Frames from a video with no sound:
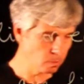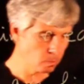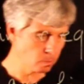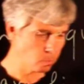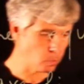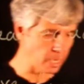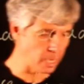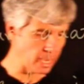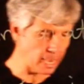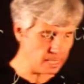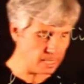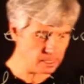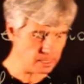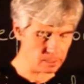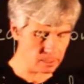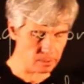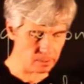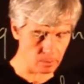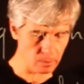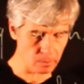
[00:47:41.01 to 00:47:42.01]
we
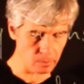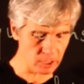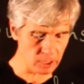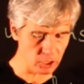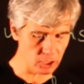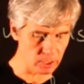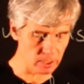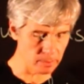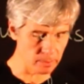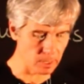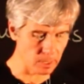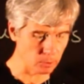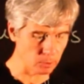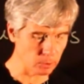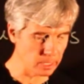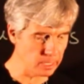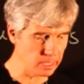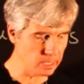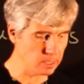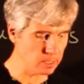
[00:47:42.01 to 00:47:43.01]
answer the question about
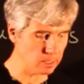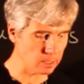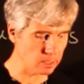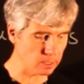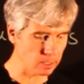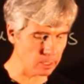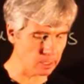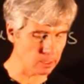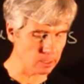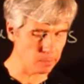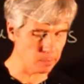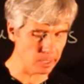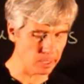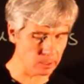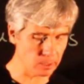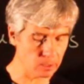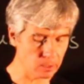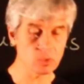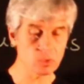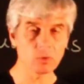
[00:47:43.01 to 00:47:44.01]
linear
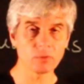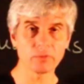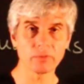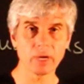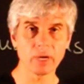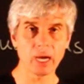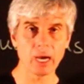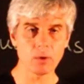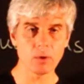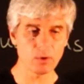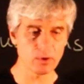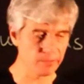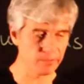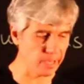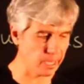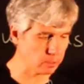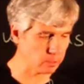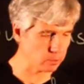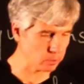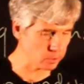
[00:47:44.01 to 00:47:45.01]
independence of our
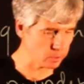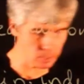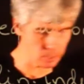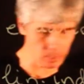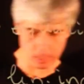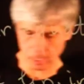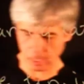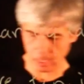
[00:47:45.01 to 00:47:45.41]
vectors.